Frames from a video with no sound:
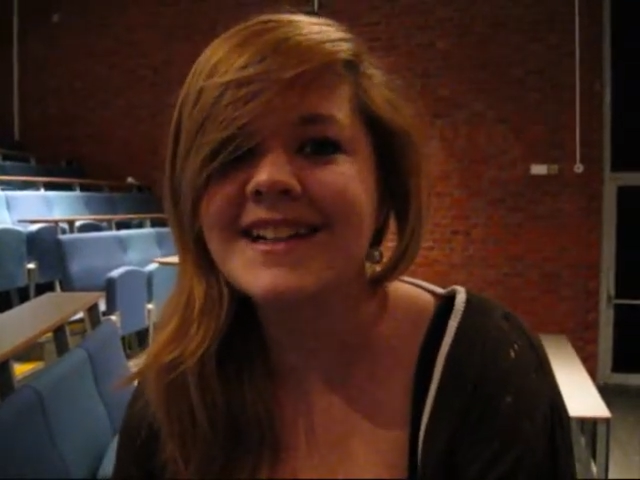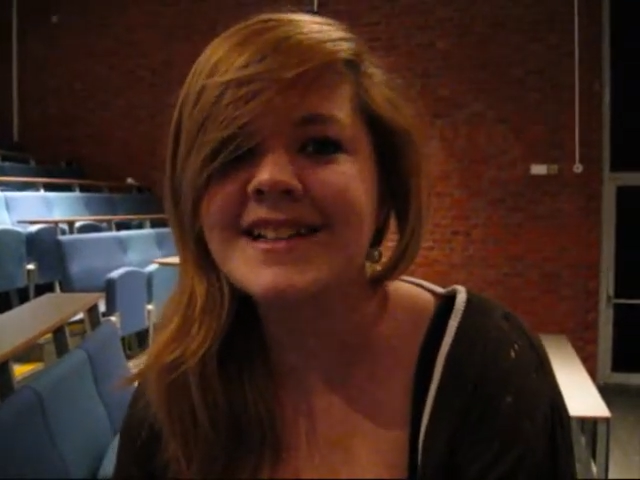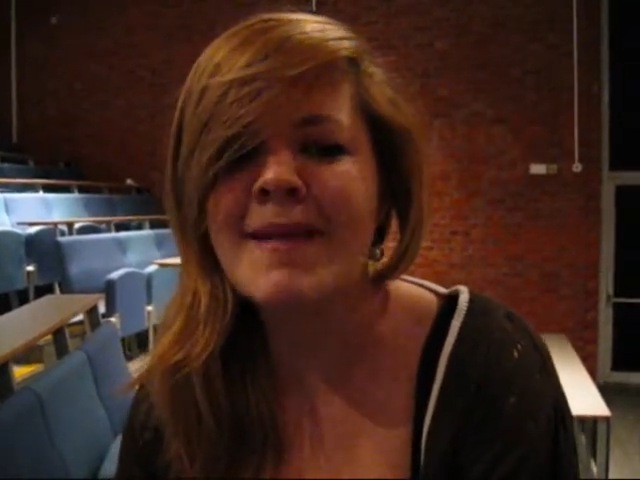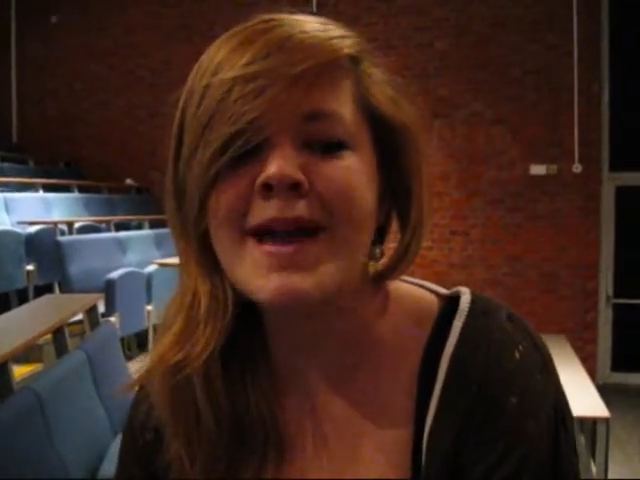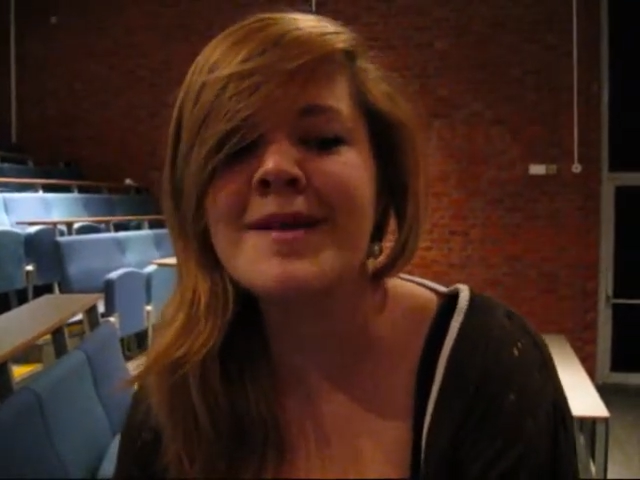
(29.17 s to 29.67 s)

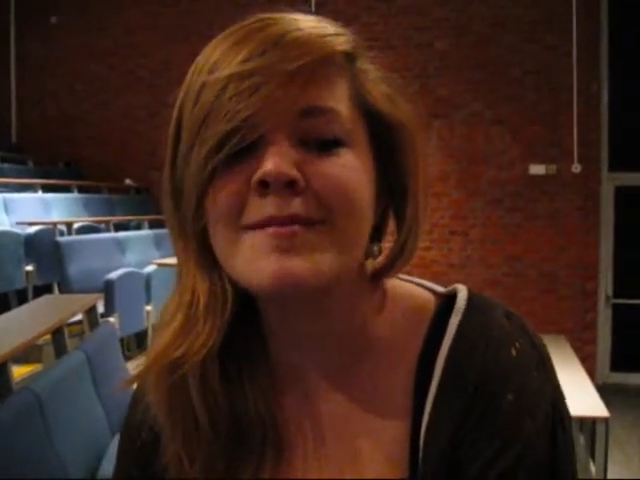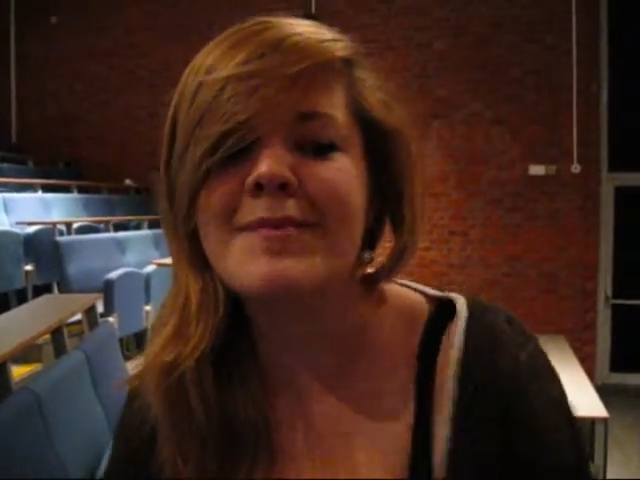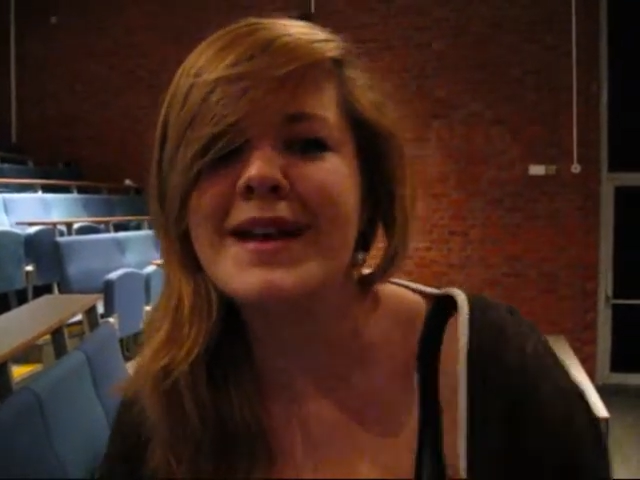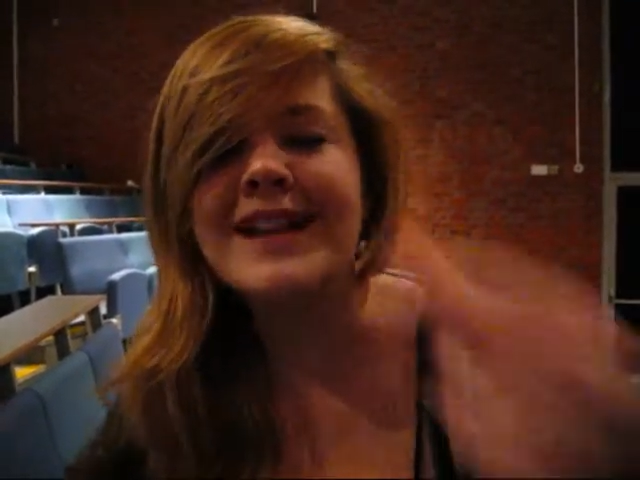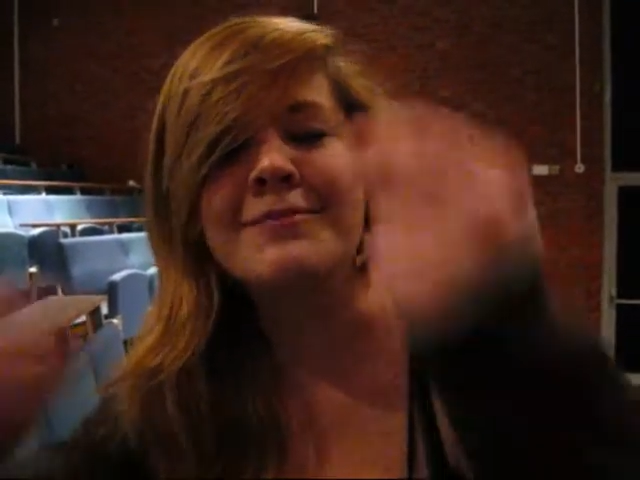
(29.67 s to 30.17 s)
He's making
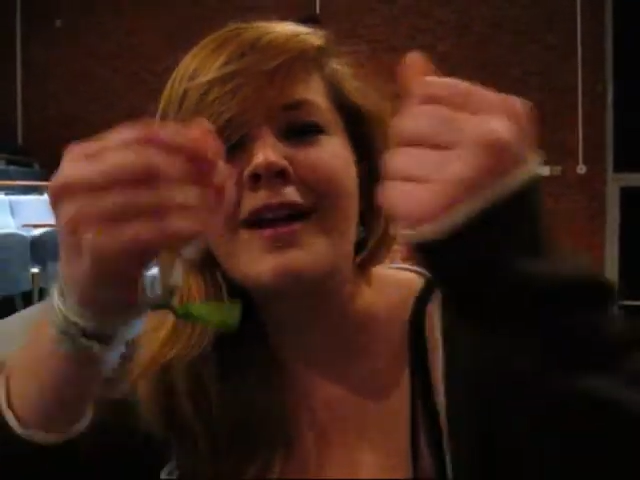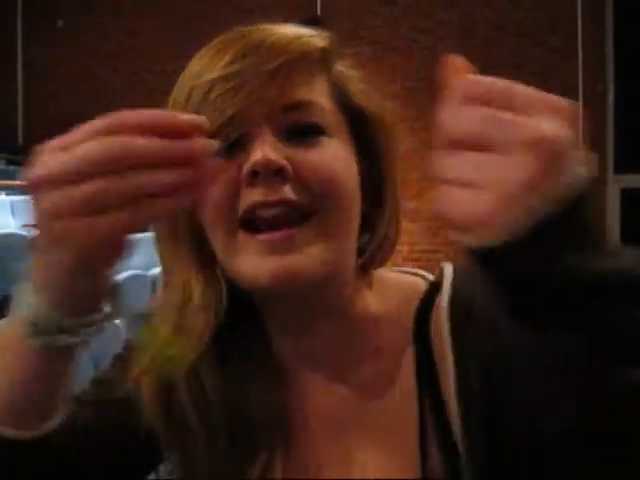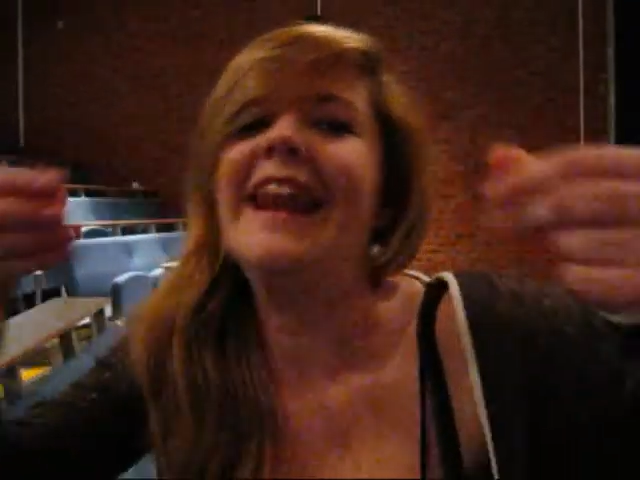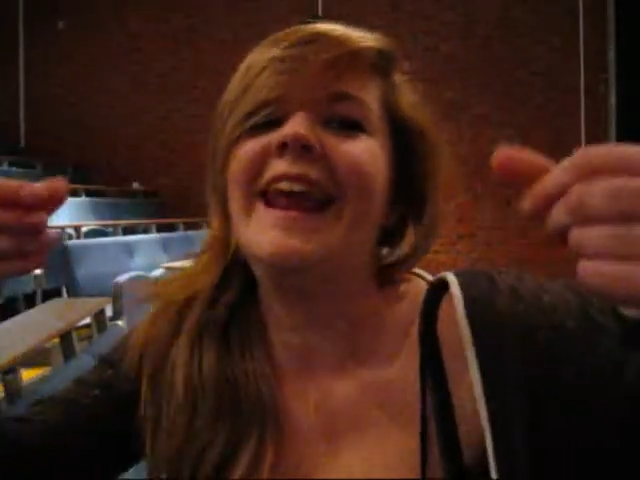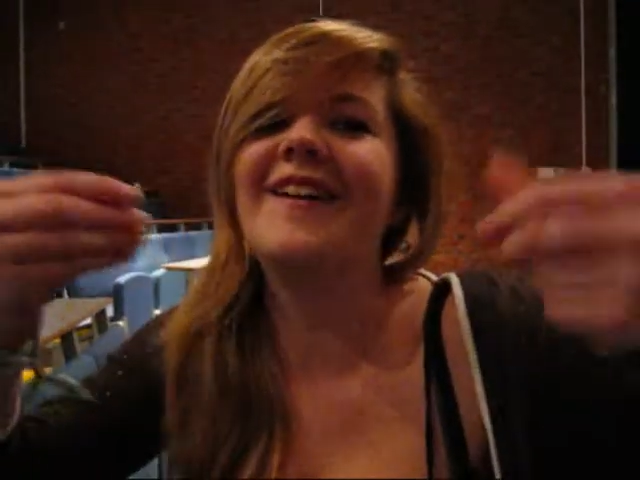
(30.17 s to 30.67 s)
big
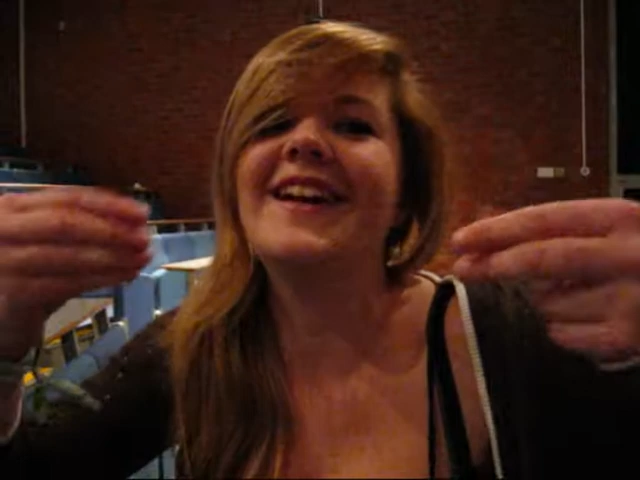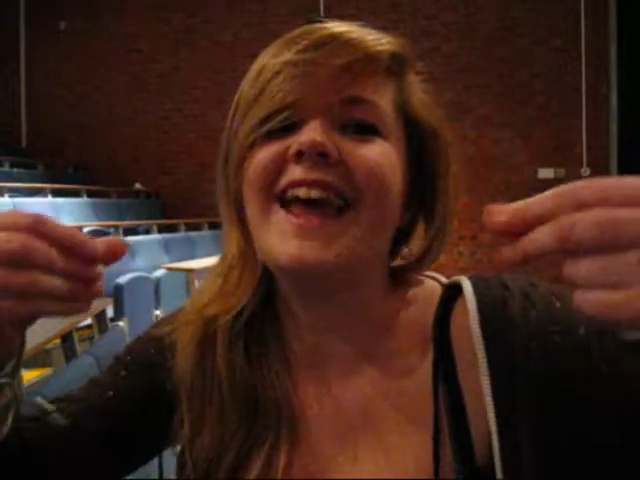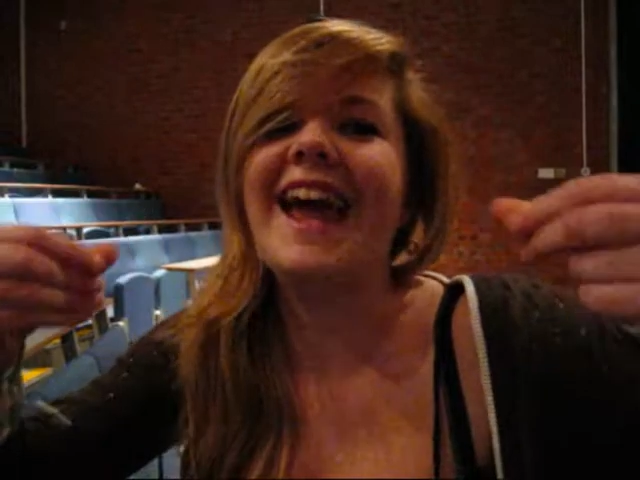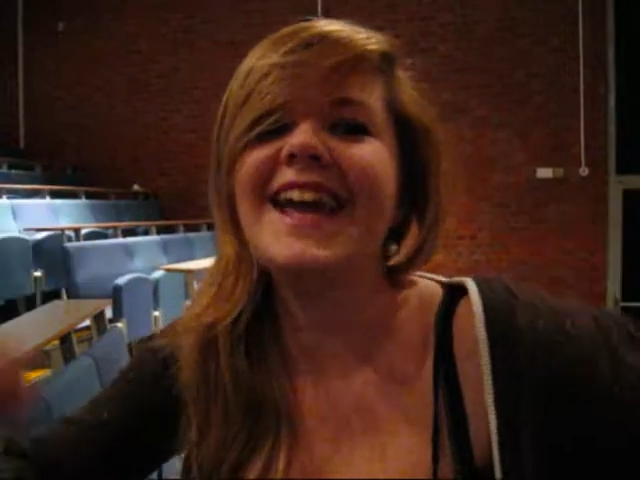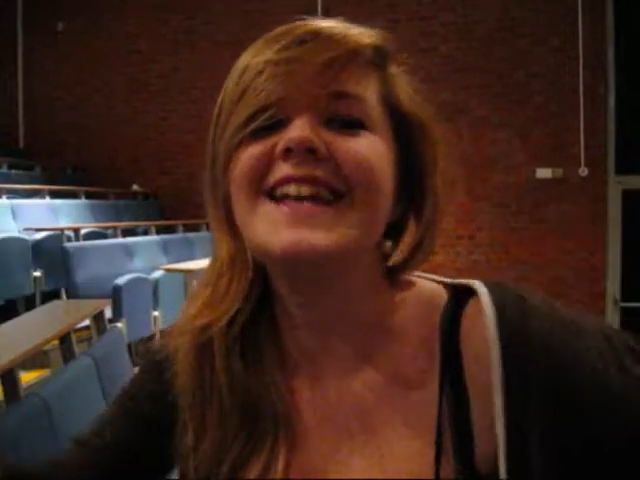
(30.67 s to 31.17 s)
money
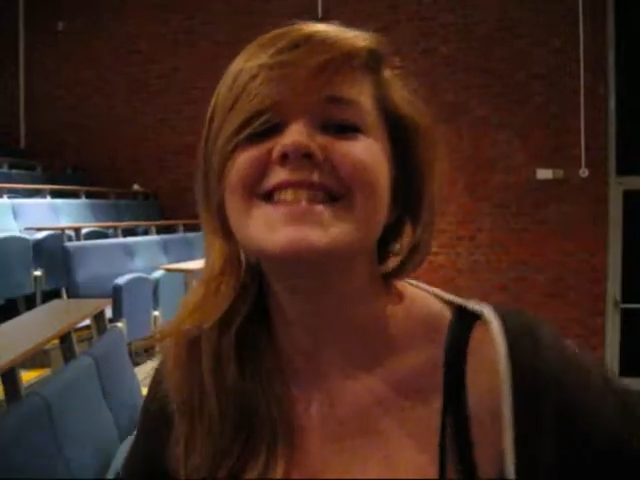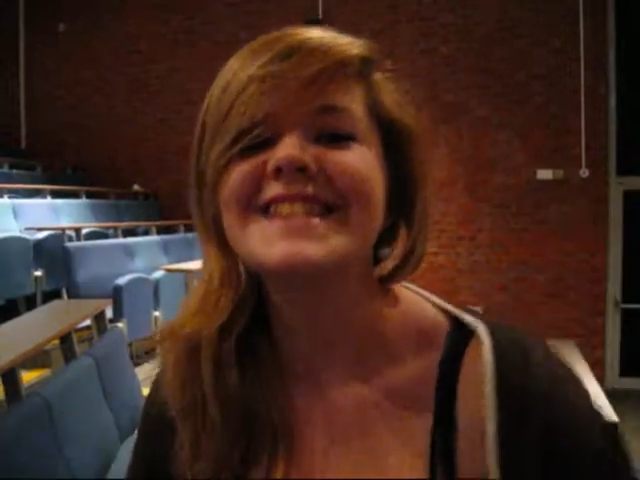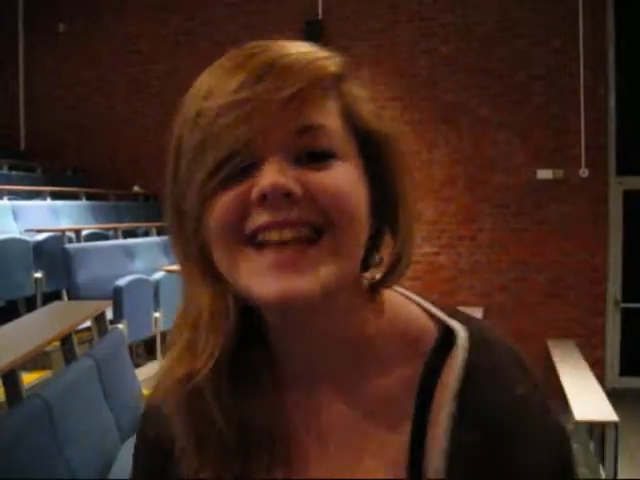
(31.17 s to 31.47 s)
nowadays.